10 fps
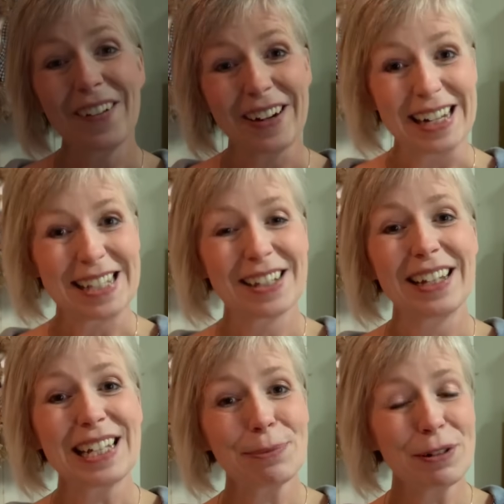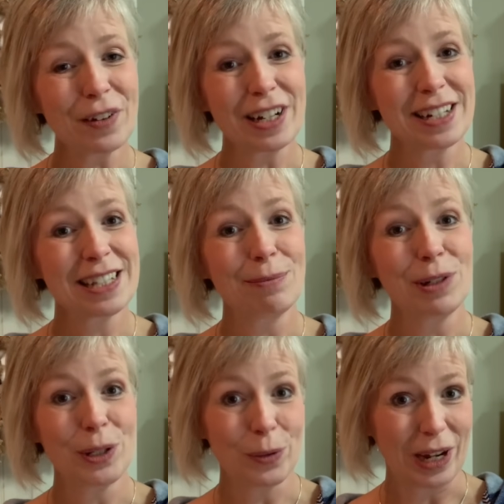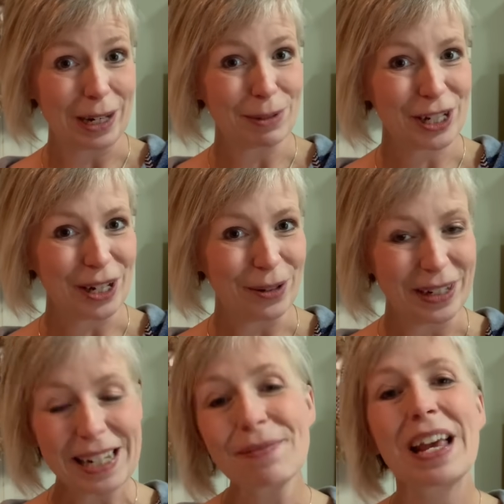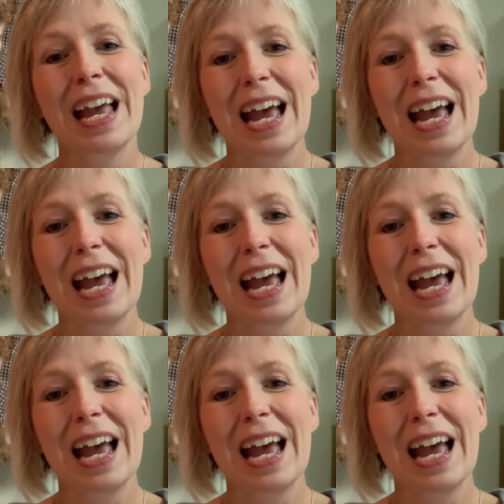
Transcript: right, so let's move on to some new items, shall we?